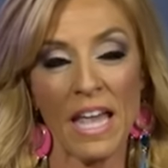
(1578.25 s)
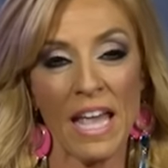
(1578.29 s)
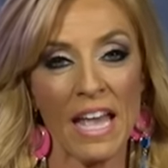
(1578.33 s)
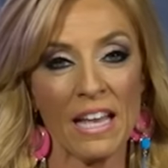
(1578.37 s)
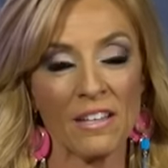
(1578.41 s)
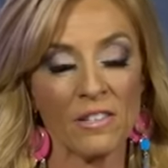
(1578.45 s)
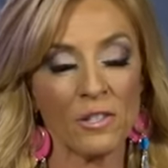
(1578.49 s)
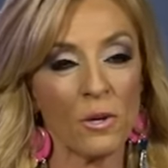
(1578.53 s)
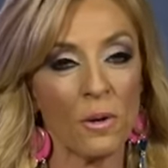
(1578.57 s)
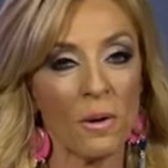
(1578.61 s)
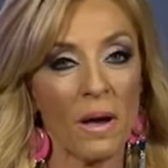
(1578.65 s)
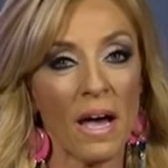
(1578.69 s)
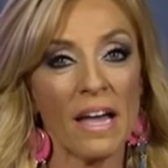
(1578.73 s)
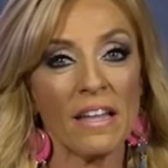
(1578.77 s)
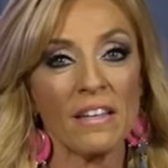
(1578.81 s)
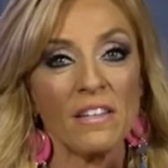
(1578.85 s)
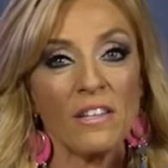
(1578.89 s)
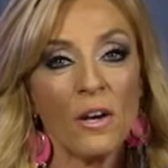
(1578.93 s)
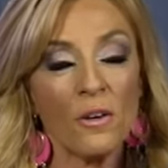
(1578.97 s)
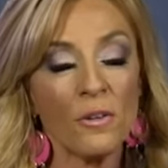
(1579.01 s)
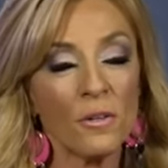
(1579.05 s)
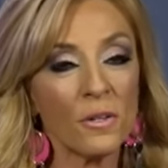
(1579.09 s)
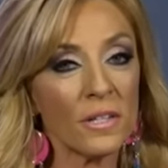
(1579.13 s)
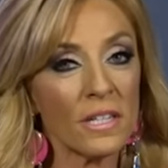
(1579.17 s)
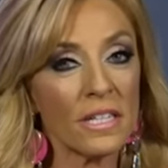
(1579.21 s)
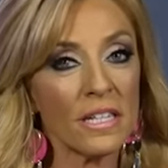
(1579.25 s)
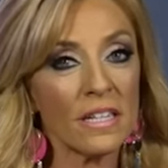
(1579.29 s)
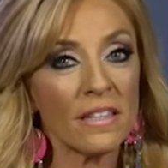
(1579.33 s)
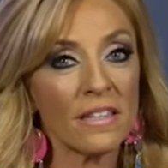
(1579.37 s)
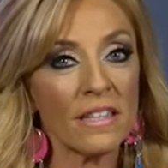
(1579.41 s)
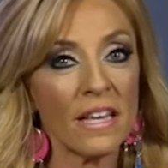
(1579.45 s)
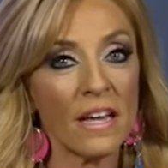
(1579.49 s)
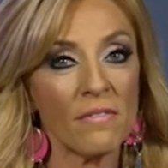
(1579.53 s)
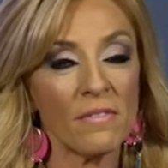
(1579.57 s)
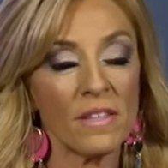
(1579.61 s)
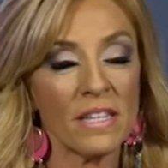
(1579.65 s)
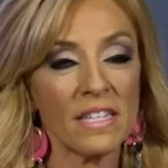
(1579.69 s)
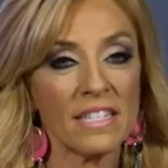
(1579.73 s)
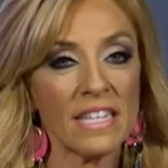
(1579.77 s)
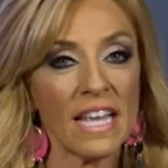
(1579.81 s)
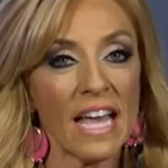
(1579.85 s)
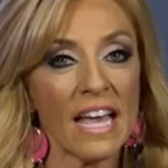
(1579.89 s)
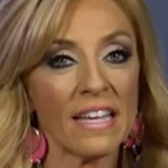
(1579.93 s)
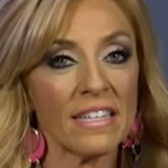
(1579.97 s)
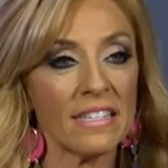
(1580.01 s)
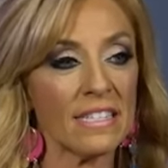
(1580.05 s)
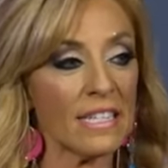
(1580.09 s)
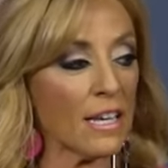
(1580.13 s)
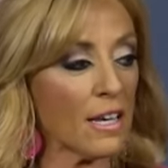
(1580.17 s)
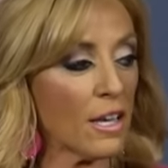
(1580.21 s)
So I know you're going to love this
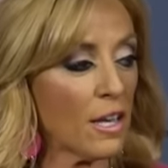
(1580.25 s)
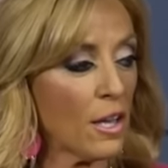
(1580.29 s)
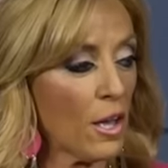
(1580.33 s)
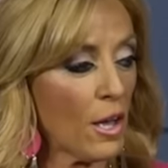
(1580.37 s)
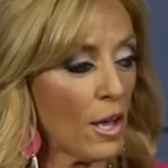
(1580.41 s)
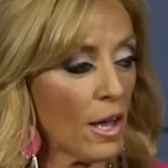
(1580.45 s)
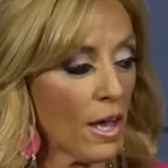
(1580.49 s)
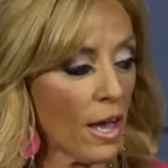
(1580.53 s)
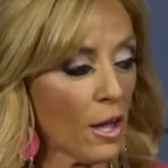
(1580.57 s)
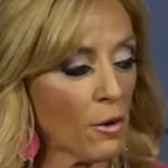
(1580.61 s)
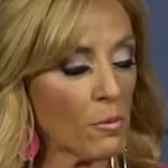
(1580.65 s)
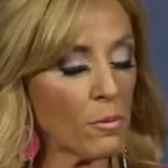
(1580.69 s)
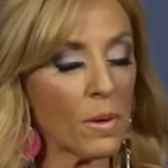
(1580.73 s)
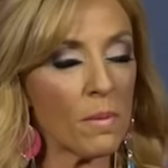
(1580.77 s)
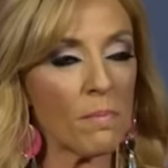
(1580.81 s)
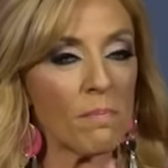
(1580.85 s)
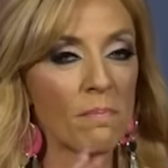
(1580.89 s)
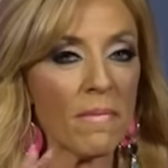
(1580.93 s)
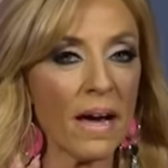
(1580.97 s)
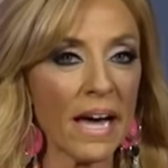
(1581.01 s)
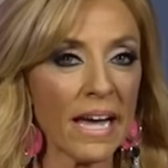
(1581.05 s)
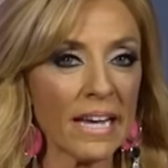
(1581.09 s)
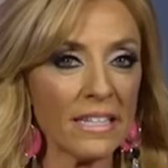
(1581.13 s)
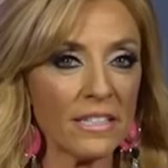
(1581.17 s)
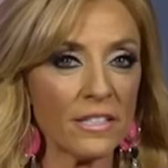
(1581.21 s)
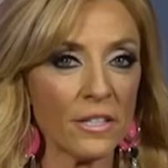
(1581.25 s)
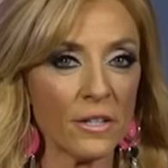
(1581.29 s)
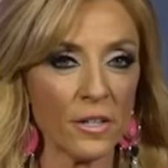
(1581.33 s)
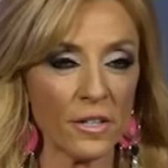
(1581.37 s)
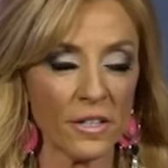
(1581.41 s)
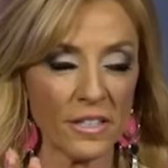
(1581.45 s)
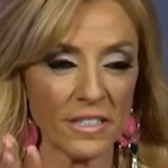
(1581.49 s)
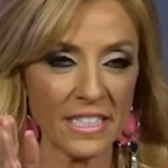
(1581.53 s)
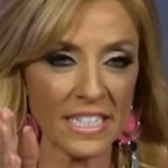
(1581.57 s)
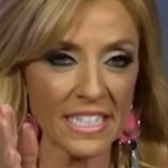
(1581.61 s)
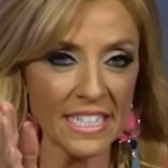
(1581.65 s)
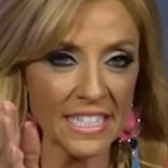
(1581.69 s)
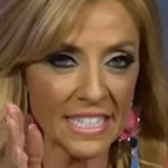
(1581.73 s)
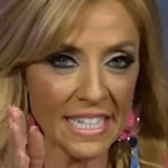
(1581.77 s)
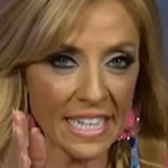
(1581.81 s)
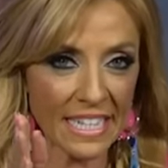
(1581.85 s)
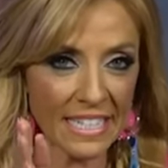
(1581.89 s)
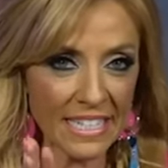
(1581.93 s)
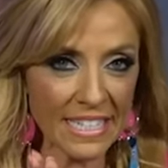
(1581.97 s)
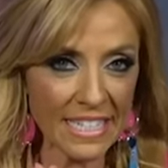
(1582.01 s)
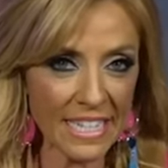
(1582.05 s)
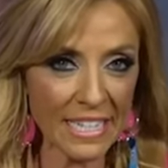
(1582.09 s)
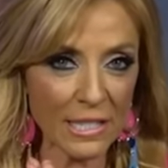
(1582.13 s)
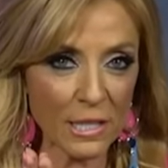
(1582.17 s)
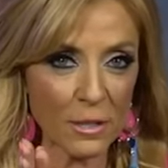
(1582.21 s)
as a, a reminder to stay
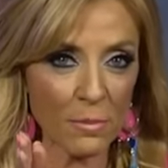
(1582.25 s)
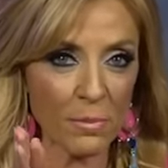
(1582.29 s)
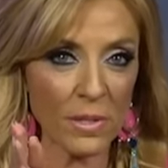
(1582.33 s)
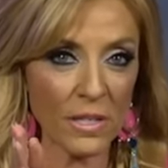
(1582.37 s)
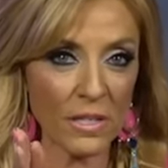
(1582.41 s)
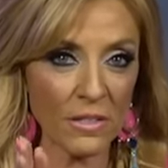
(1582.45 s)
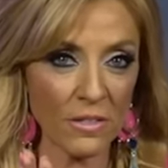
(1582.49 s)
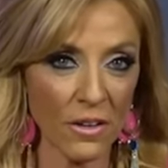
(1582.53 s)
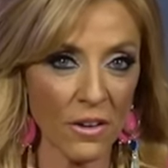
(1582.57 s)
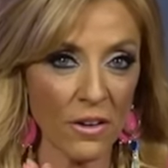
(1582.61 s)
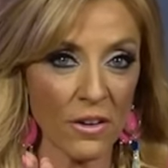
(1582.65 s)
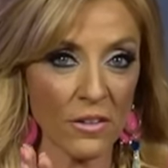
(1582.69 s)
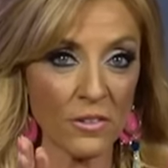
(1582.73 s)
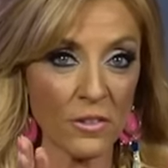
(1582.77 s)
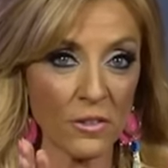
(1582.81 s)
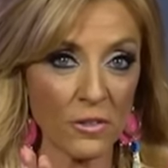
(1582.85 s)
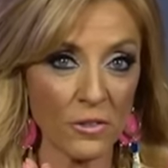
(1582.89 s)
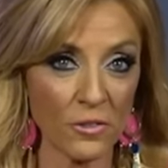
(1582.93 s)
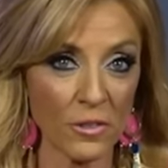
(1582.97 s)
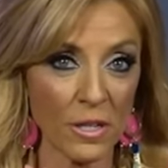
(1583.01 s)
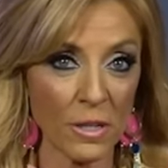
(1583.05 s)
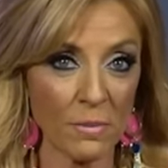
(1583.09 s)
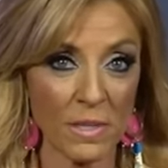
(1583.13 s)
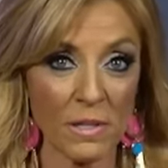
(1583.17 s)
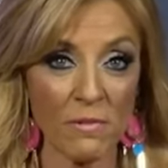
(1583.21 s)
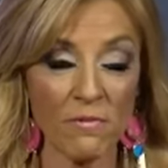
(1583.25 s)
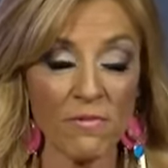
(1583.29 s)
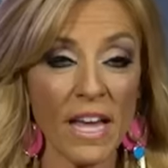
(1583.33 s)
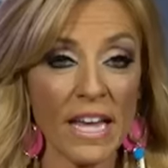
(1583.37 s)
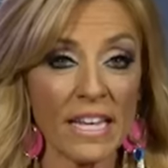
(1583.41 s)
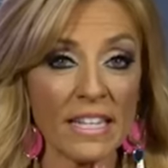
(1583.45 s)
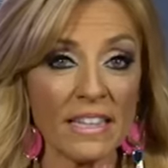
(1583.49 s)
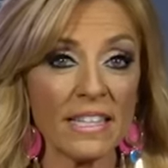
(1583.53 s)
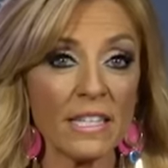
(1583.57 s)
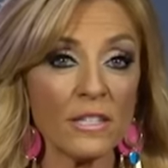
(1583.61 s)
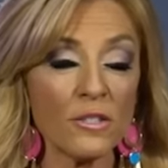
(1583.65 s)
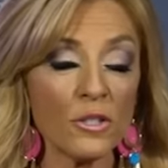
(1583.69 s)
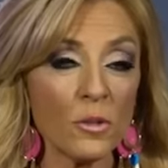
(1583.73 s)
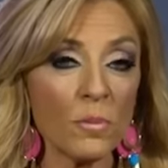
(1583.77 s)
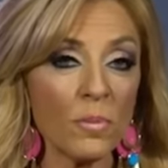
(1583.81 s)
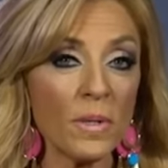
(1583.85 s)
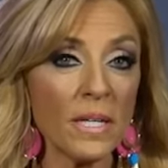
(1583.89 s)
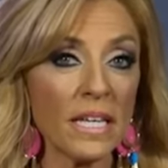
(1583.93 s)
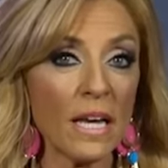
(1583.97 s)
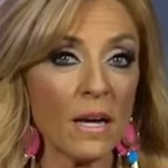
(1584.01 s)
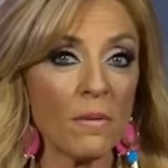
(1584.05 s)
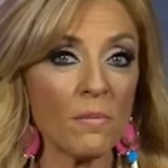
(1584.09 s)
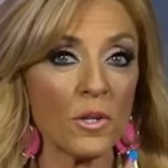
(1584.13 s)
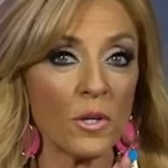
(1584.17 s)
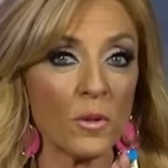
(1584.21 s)
disciplined on your dreams. In fact, this will
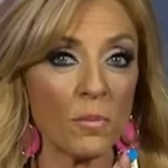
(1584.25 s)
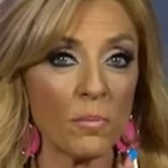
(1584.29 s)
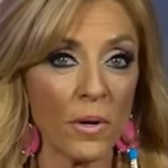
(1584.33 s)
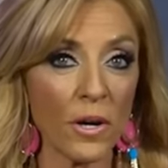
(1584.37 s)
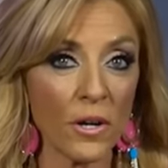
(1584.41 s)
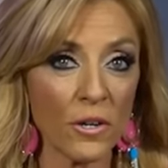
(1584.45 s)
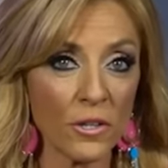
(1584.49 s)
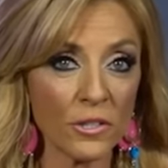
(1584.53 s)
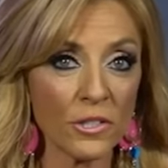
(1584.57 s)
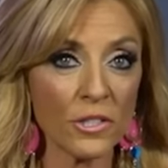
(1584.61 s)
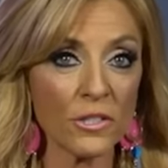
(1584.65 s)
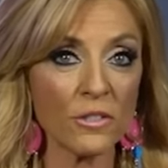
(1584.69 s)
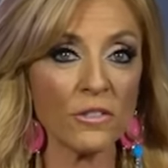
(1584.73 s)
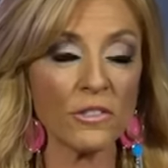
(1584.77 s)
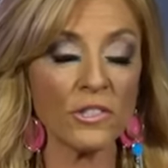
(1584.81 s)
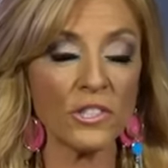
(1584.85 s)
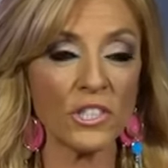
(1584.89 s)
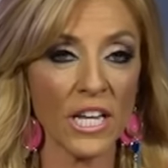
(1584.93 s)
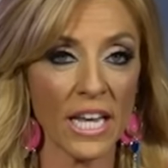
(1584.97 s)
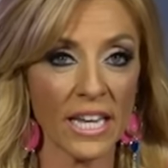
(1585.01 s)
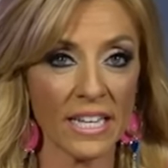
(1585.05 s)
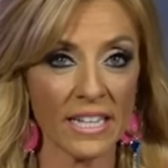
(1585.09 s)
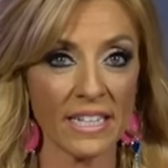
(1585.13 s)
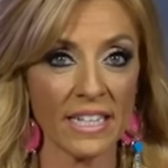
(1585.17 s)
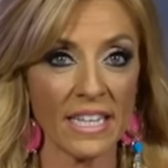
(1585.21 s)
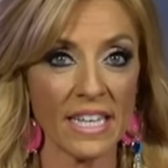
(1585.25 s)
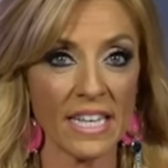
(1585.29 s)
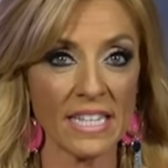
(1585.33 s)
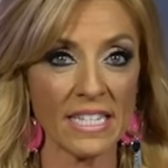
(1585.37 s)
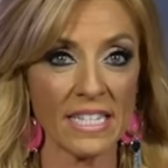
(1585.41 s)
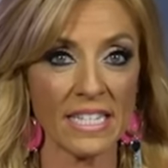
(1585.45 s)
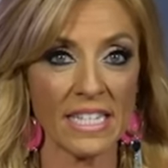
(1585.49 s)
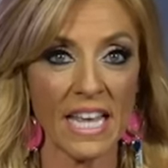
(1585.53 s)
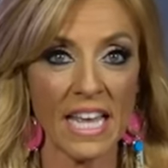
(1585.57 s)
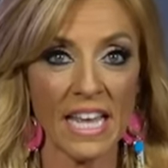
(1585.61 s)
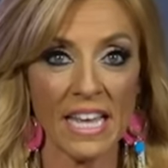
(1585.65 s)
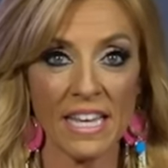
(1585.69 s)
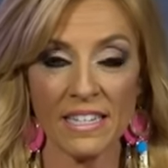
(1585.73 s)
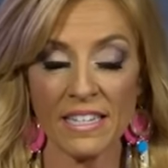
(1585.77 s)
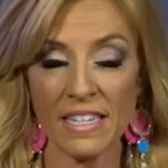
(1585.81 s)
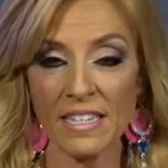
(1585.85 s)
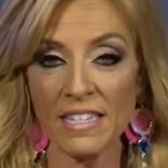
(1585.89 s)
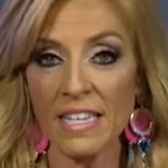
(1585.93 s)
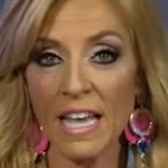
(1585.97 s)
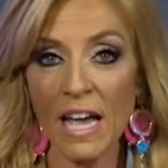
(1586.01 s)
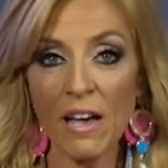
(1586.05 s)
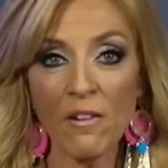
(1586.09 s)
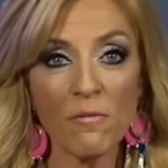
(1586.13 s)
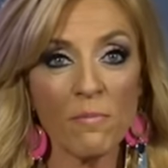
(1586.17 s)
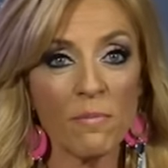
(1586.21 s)
become your personal checklist. Doesn't
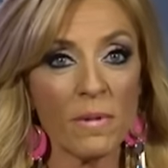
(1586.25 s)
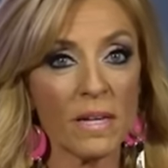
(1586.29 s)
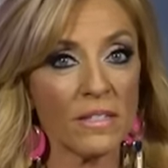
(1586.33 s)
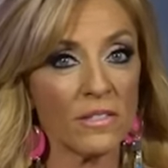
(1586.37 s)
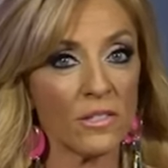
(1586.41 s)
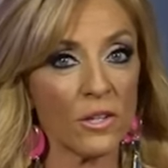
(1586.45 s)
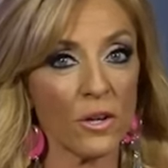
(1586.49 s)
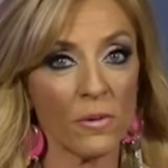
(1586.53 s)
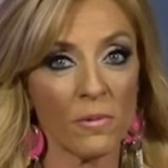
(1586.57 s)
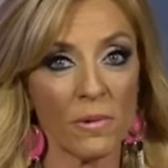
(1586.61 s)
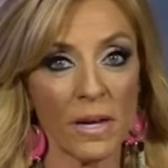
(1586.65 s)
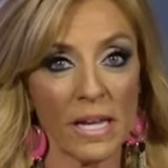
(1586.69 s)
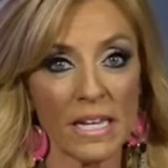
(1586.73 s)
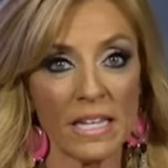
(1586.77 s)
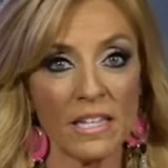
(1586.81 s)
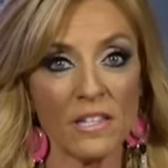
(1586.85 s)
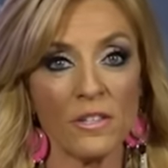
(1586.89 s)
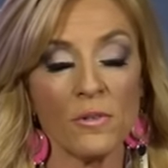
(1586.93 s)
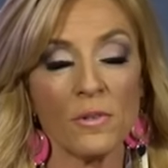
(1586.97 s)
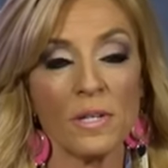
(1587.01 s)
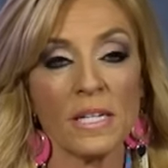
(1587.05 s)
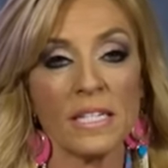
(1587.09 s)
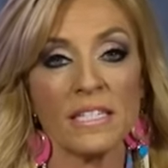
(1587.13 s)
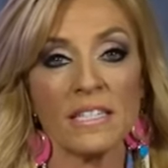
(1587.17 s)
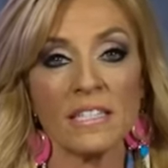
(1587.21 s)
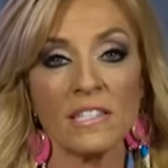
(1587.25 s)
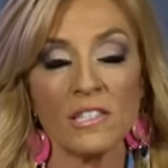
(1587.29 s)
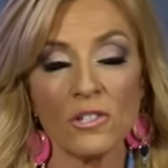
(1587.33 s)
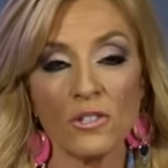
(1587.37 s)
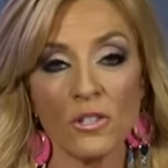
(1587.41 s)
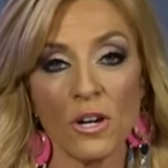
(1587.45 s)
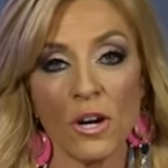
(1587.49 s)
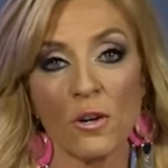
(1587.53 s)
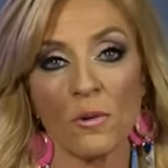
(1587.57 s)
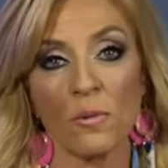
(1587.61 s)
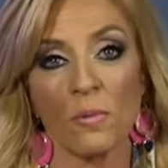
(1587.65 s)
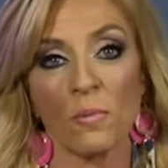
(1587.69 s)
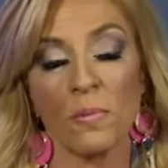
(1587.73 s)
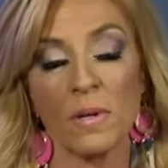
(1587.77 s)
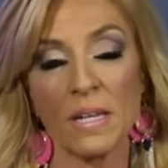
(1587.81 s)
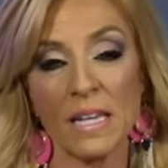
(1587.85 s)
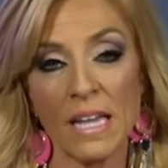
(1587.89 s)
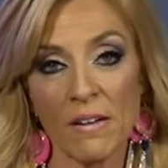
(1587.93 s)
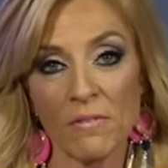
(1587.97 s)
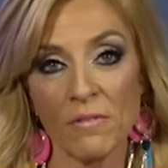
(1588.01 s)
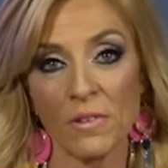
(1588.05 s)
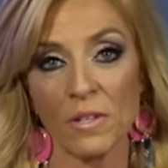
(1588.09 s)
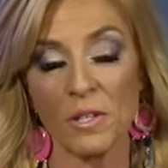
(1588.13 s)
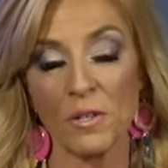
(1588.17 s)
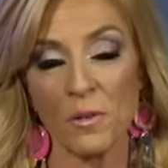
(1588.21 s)
have months already. You get to start
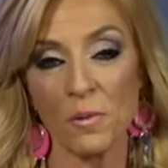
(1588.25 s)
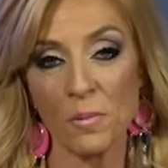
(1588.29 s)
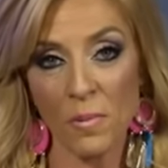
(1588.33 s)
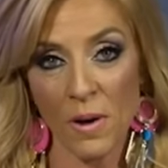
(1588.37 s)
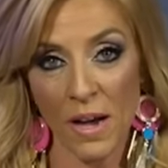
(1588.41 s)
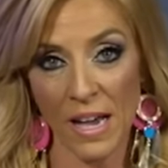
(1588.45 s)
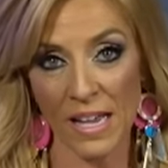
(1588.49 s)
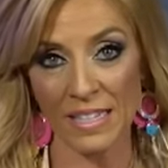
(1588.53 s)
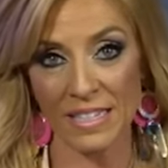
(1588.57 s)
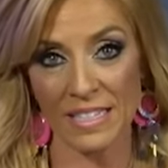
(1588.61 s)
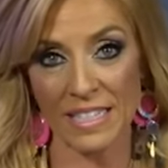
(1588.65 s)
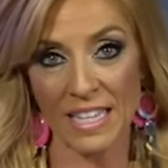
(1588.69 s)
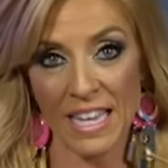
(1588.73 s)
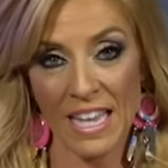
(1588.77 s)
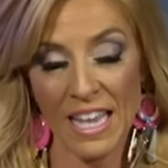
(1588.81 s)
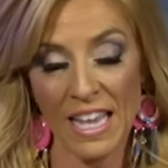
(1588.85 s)
whenever you want.